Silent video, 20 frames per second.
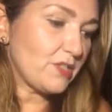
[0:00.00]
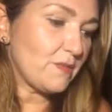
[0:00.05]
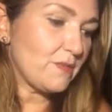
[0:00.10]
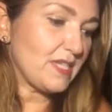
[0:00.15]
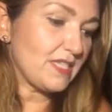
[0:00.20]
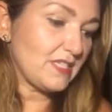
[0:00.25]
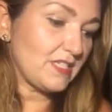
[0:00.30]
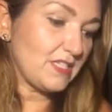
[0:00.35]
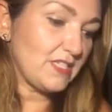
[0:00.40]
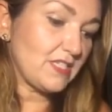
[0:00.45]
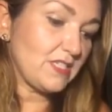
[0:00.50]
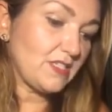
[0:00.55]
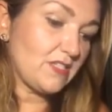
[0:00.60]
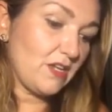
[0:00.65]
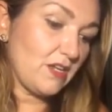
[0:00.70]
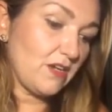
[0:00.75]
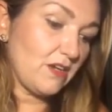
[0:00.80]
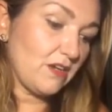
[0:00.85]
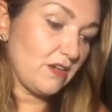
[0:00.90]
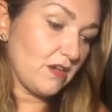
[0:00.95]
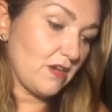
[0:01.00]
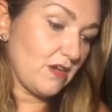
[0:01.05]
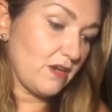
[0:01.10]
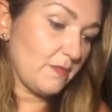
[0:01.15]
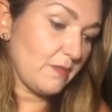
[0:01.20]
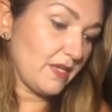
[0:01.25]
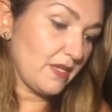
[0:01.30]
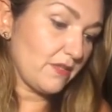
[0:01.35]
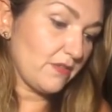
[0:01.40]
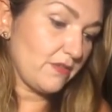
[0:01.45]
the messages that are
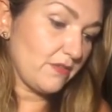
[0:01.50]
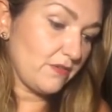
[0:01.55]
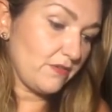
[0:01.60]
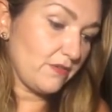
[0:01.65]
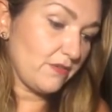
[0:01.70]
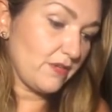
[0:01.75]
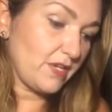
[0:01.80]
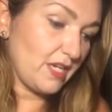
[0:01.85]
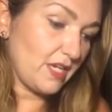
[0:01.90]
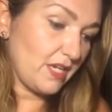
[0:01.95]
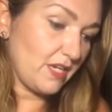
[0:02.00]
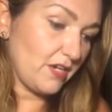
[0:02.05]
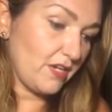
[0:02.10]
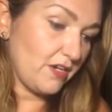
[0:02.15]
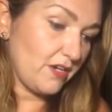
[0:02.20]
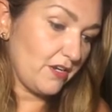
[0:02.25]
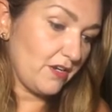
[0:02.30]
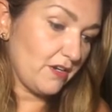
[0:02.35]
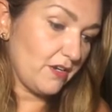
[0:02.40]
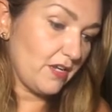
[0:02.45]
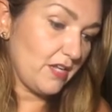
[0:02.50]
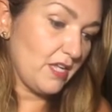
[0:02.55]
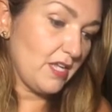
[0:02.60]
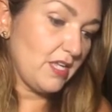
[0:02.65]
coming through here.